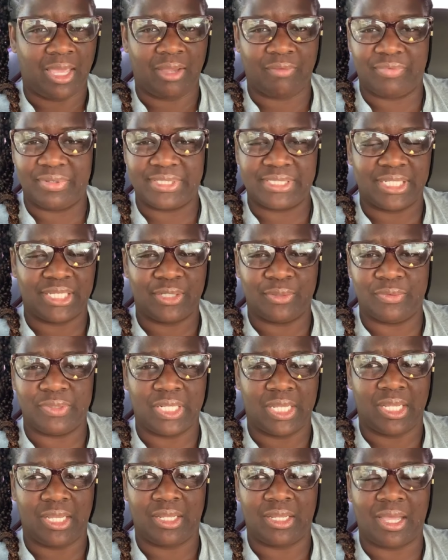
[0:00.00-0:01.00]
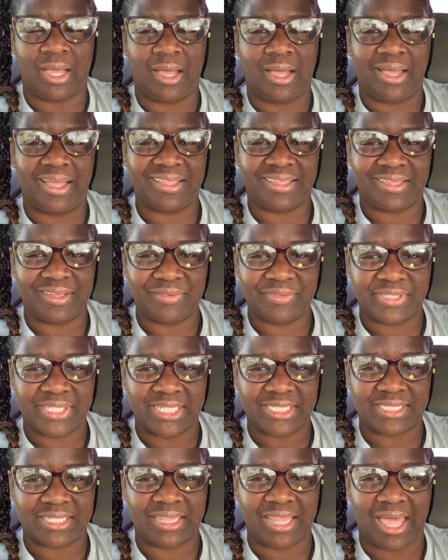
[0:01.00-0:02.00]
Every single day, God
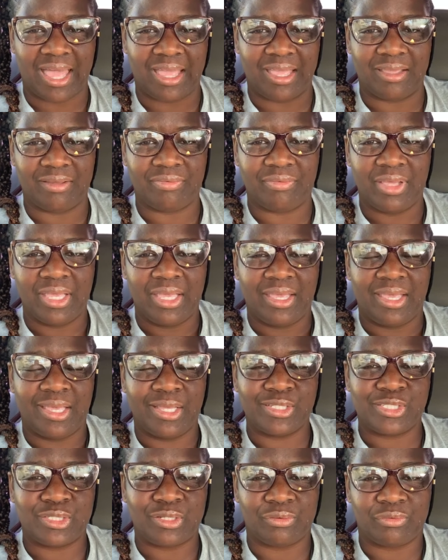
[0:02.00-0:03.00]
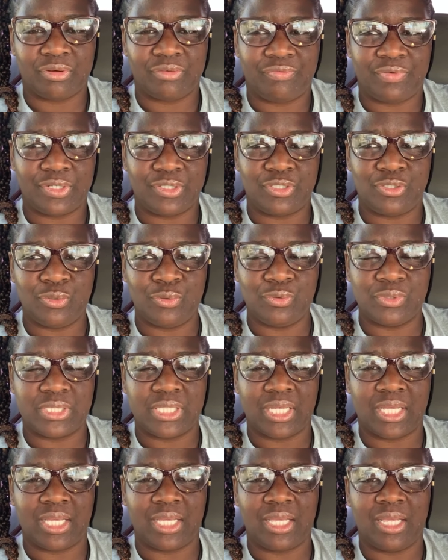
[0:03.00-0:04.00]
gives us life. It's terrific
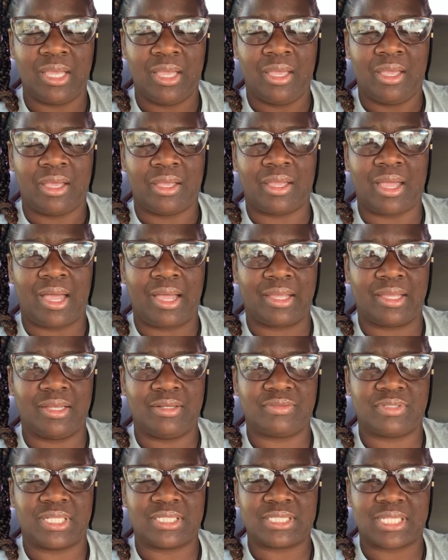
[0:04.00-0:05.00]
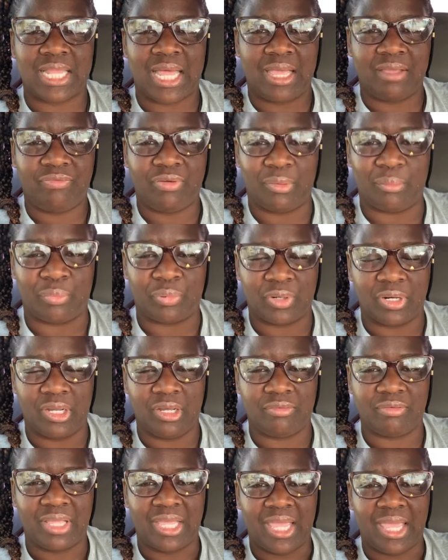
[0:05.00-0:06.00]
Tuesday. God gives us life and
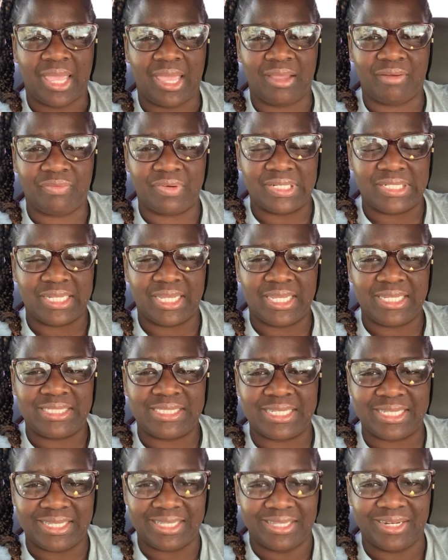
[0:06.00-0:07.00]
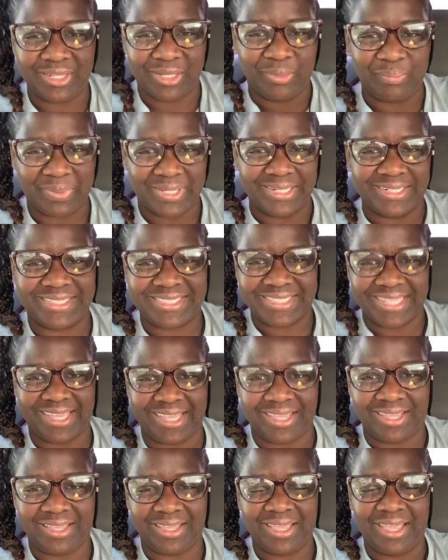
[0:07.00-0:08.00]
breath every day to get up and
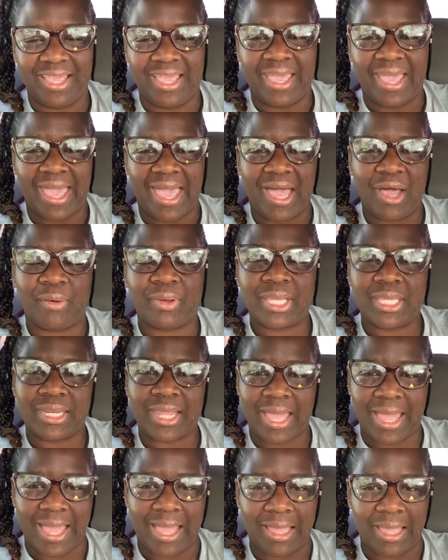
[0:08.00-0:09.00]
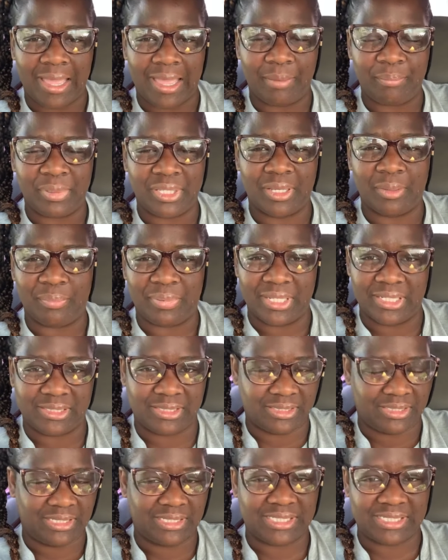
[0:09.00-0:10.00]
say, how can I be a
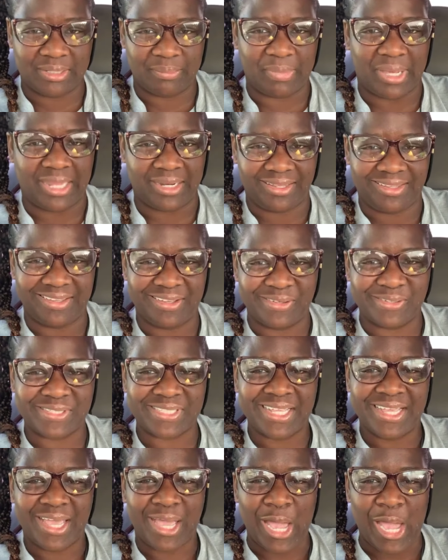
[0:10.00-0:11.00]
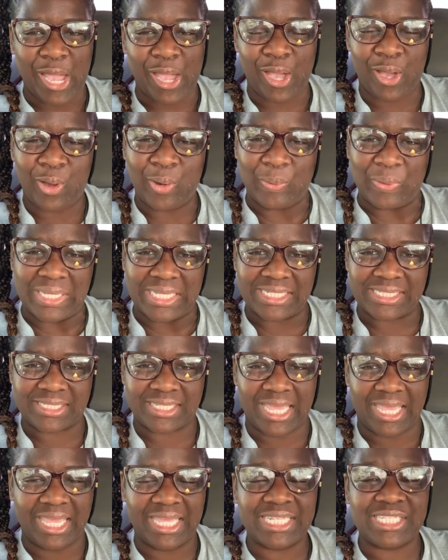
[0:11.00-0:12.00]
blessing to somebody else? I
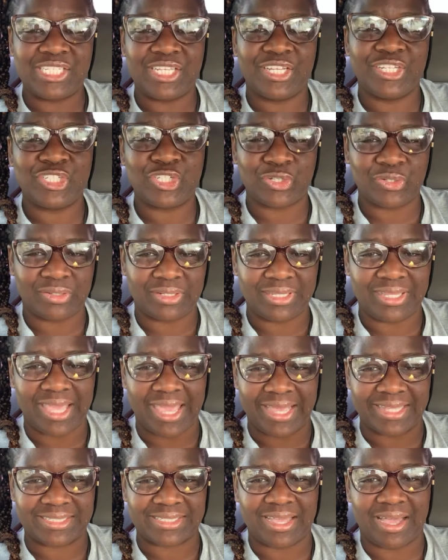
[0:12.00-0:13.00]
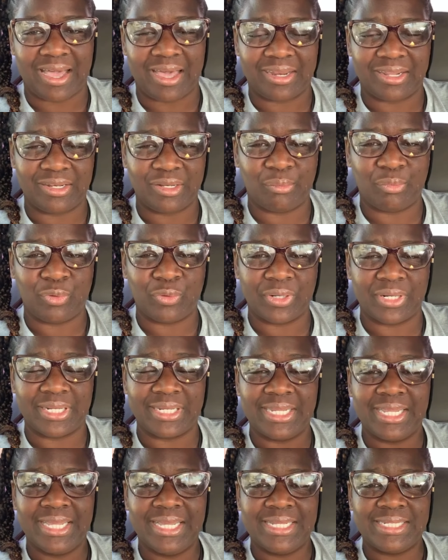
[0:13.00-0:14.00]
always intentionally ask God in the
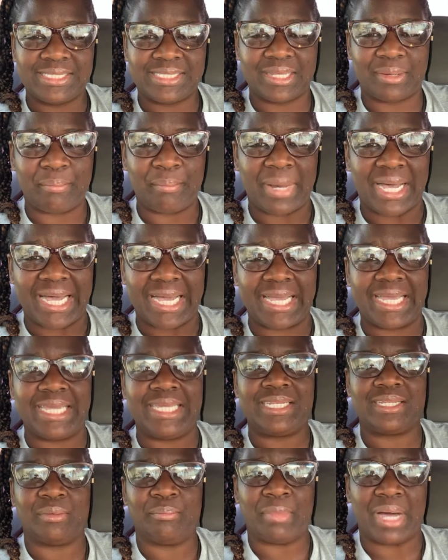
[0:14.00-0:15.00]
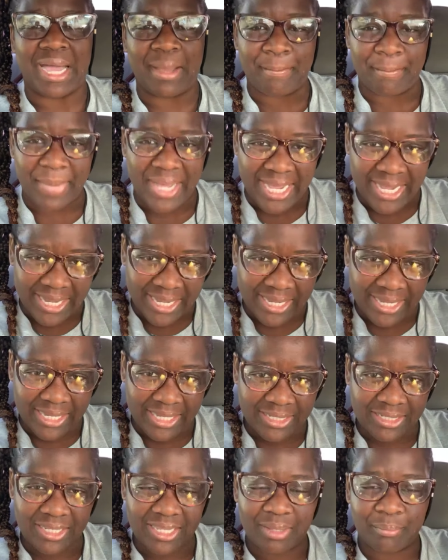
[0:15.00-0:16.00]
morning to mind my
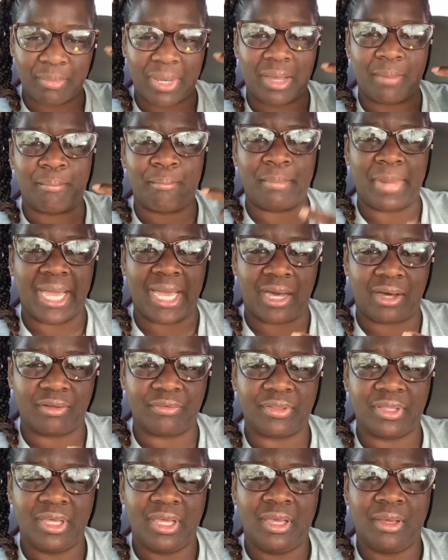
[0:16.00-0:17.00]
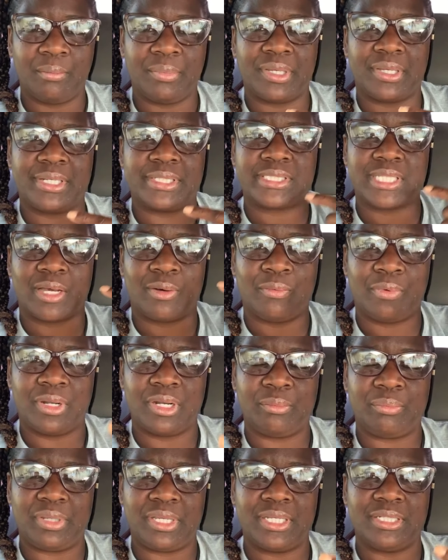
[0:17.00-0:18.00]
mind and my mouth, because I
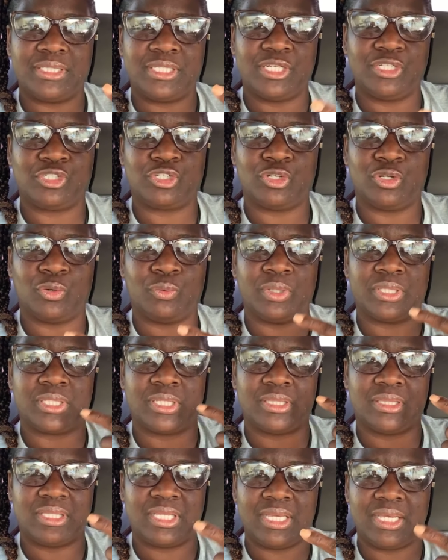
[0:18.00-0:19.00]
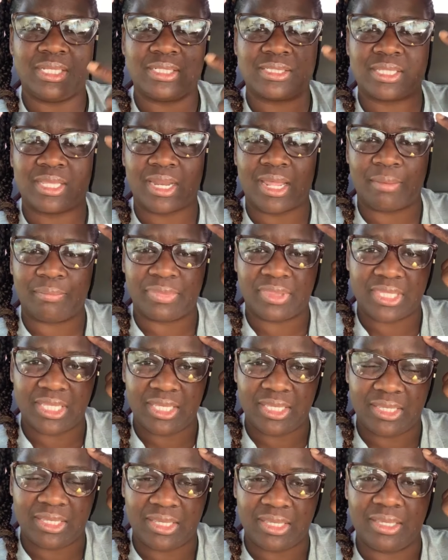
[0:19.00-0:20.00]
want to be intentional with the things that I'm
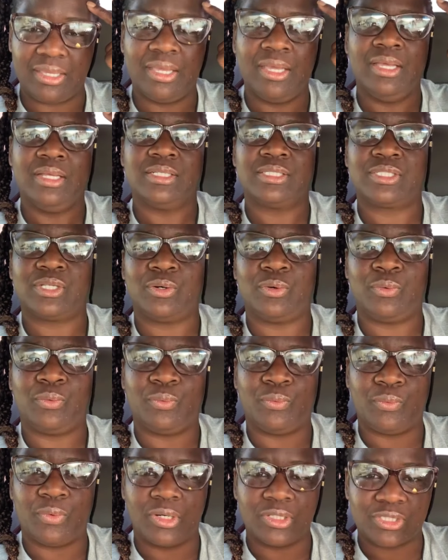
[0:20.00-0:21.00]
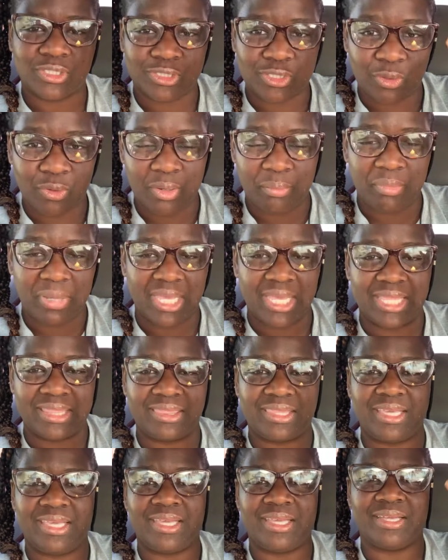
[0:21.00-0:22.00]
thinking. So a
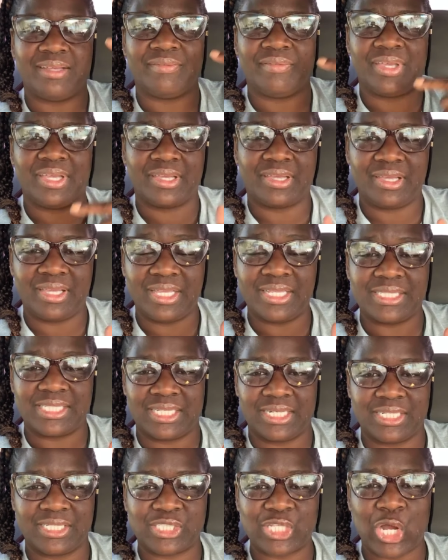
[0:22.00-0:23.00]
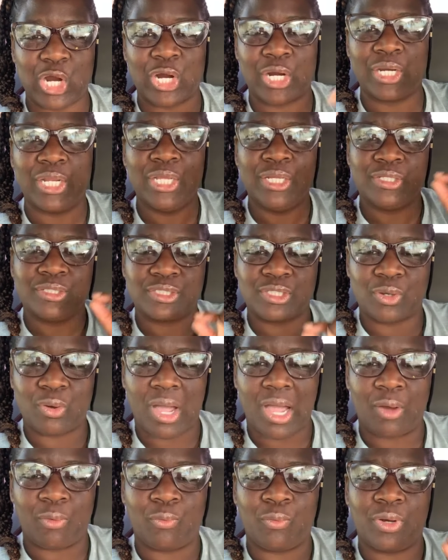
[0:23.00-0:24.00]
man thinketh, it is in his heart. So
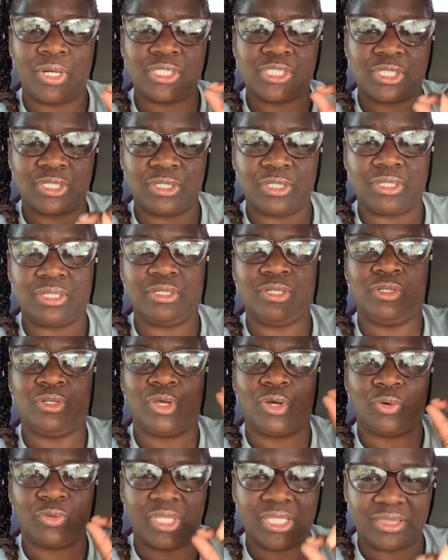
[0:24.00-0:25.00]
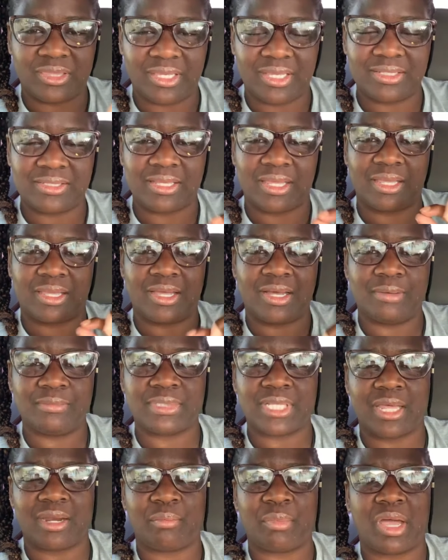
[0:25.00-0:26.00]
I want to, you know, the things that
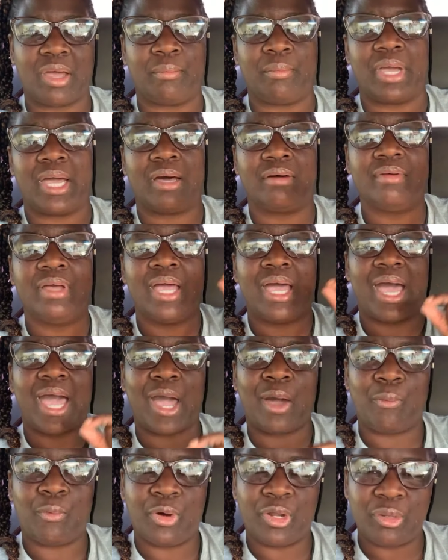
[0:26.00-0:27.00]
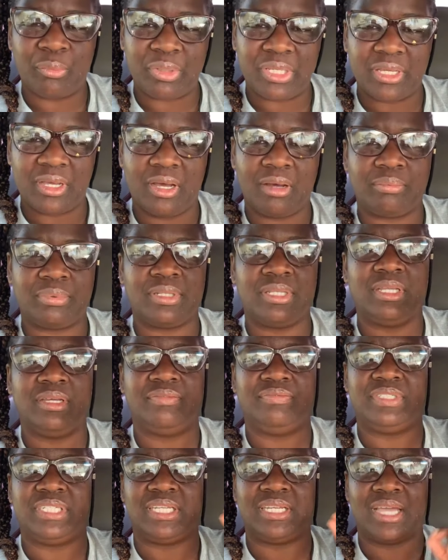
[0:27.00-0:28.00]
comes out of my mouth, I want to be
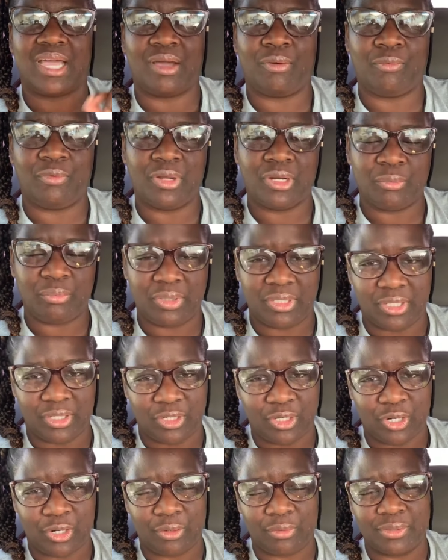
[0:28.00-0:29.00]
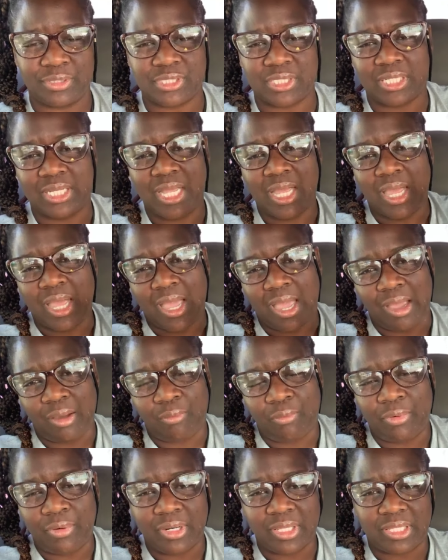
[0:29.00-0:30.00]
uplifting. I want to be encouraging. I
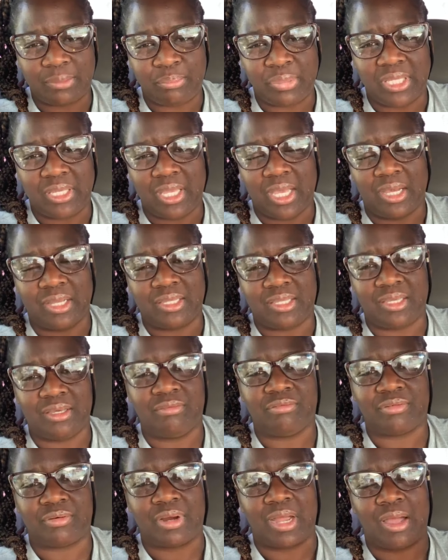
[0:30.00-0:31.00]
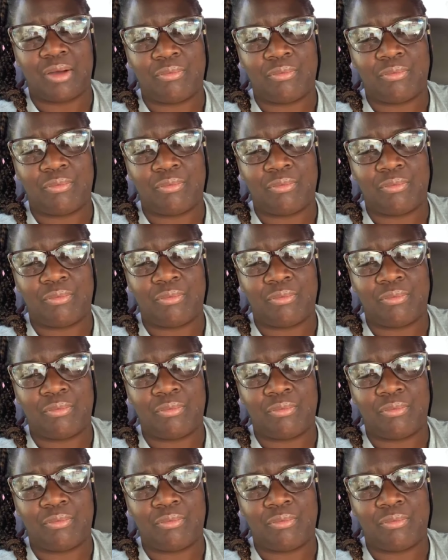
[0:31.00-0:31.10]
want to be a giver.